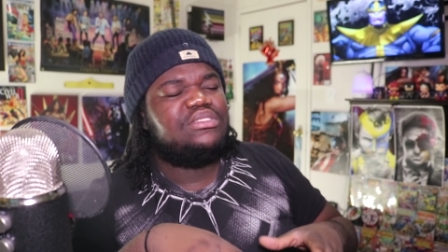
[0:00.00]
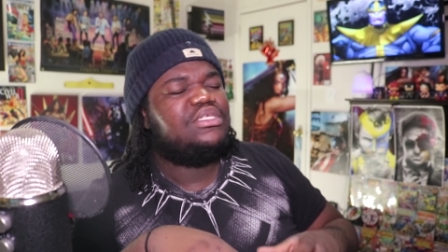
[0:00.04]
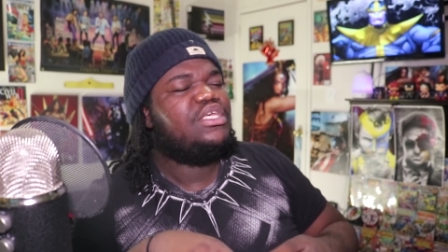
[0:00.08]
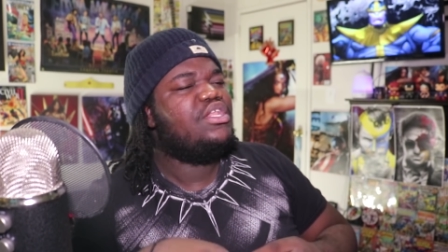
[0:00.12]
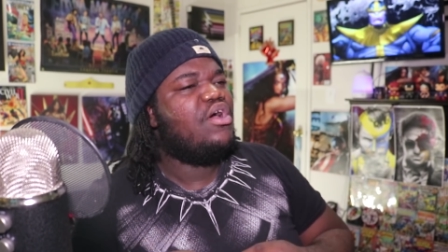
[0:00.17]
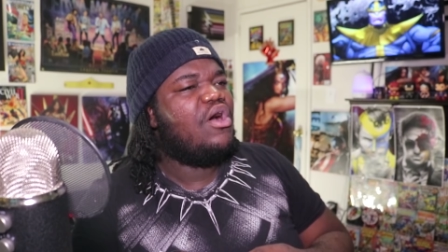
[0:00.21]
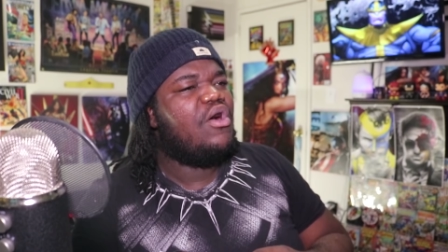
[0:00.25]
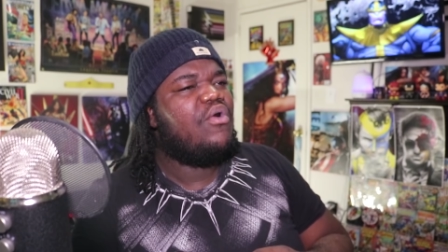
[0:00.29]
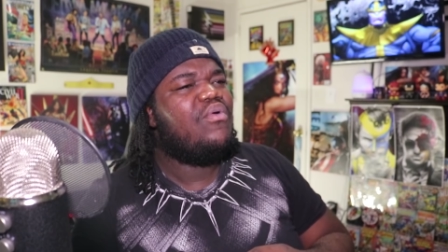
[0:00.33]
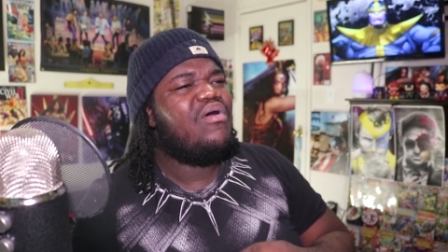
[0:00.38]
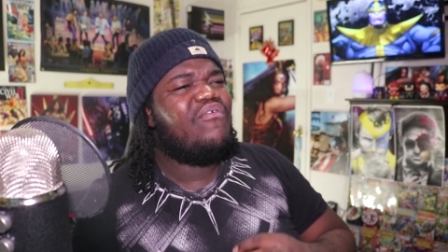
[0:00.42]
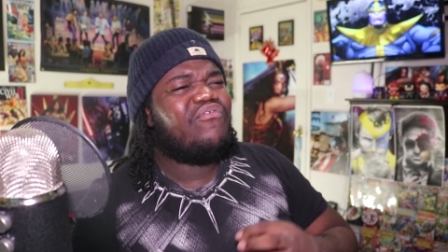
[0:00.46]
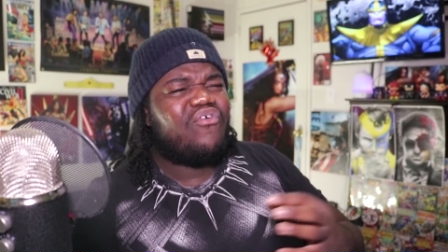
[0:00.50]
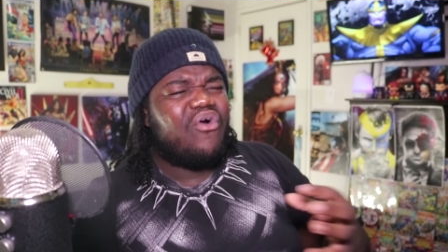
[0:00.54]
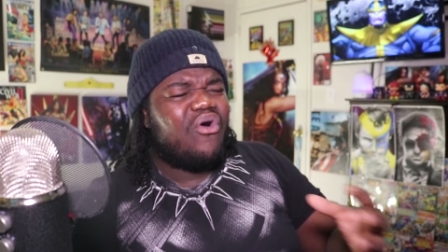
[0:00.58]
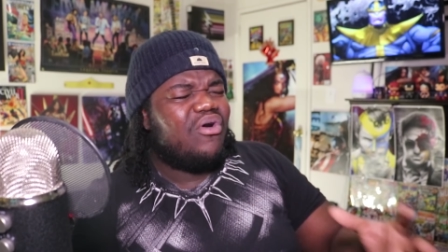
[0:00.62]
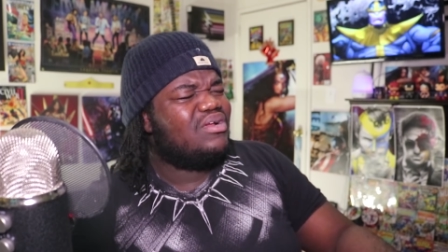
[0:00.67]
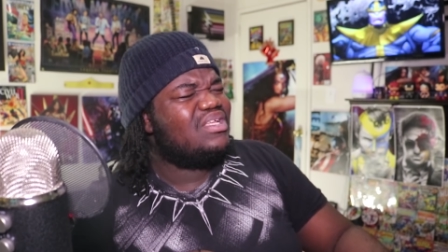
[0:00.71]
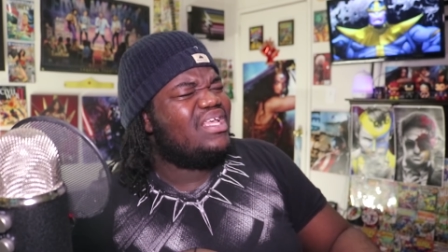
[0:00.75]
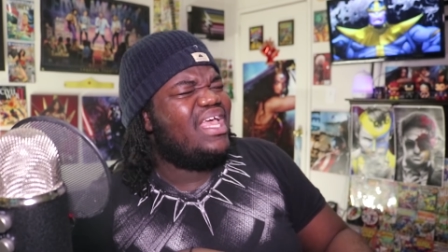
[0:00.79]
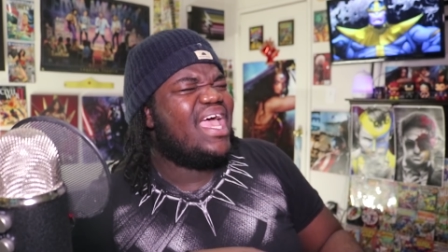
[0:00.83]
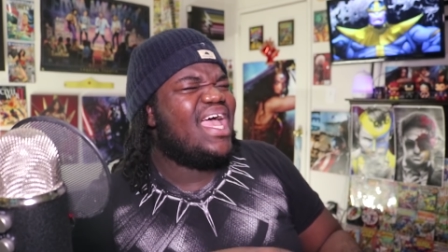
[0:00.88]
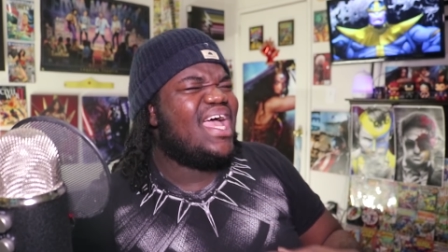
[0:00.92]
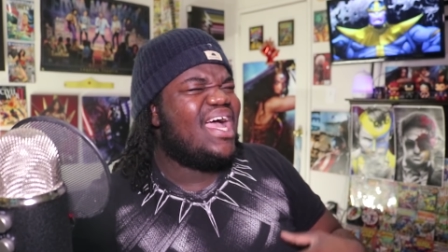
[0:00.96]
You know, of
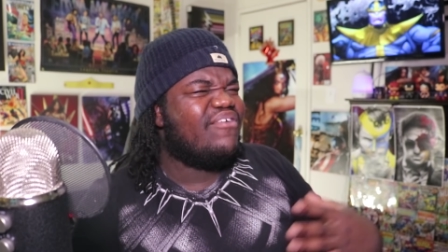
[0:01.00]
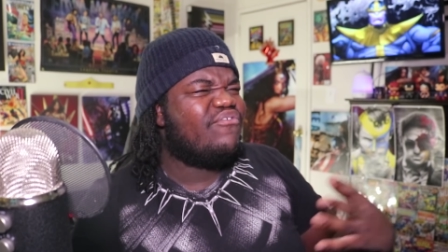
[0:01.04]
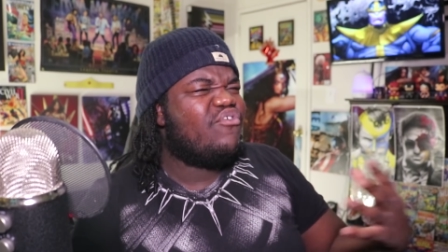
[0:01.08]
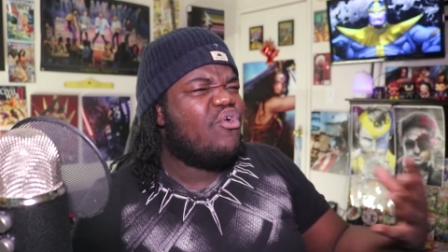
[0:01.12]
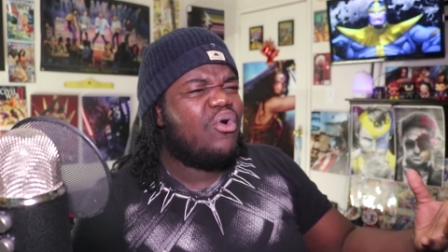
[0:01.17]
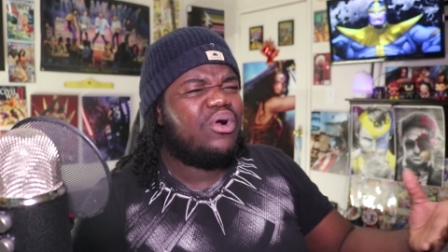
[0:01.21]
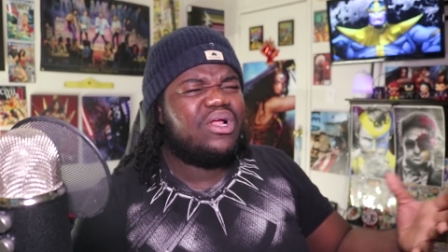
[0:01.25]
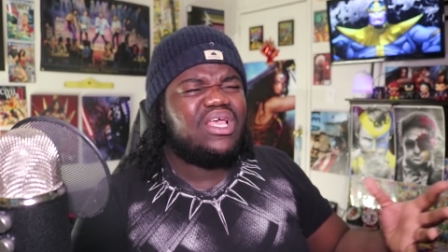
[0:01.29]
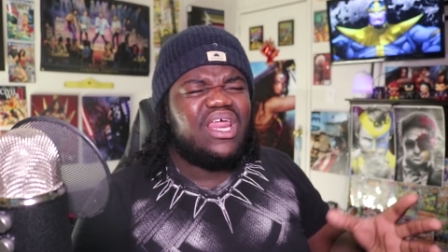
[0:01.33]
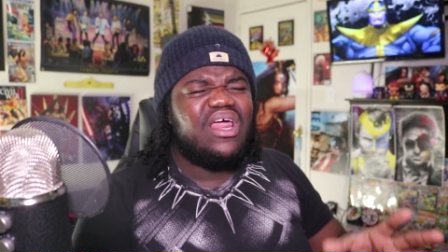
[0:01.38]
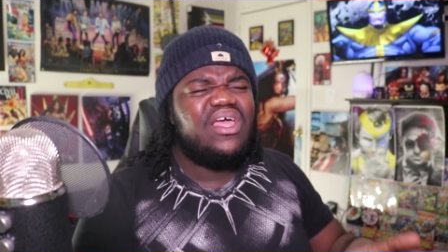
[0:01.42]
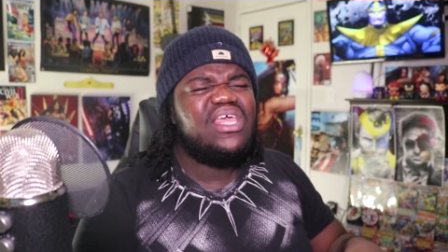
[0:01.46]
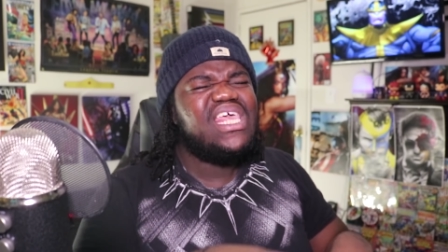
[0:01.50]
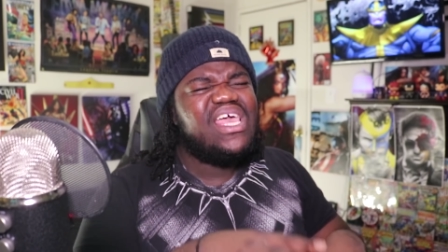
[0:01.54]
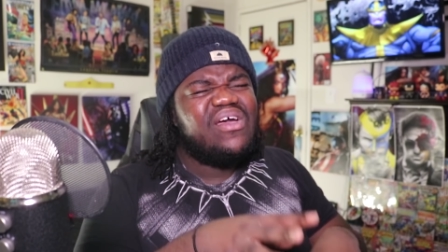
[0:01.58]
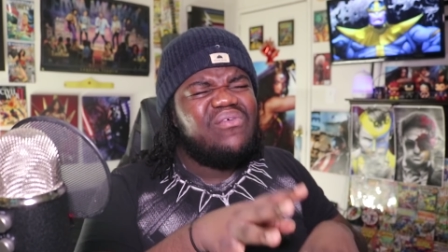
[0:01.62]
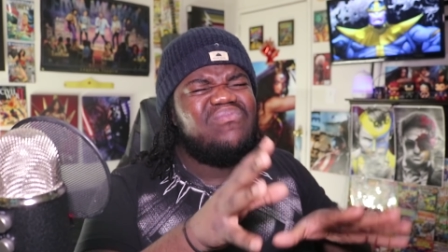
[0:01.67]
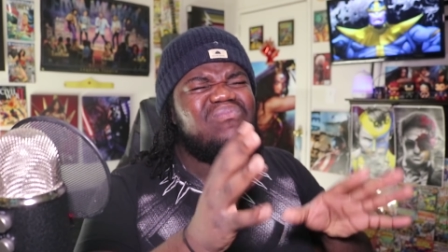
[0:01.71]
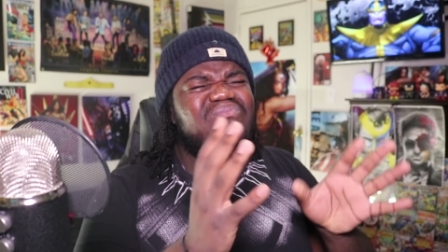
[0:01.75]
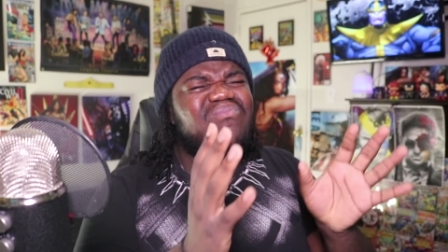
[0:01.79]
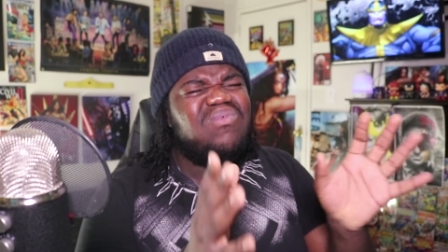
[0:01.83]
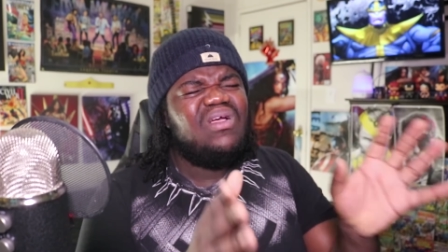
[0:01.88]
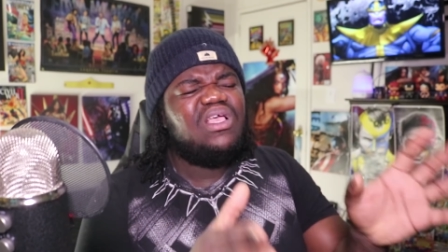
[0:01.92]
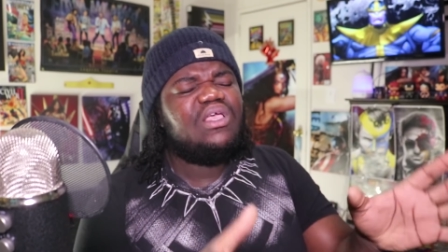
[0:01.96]
course, yeah, of course, yeah, yeah. We,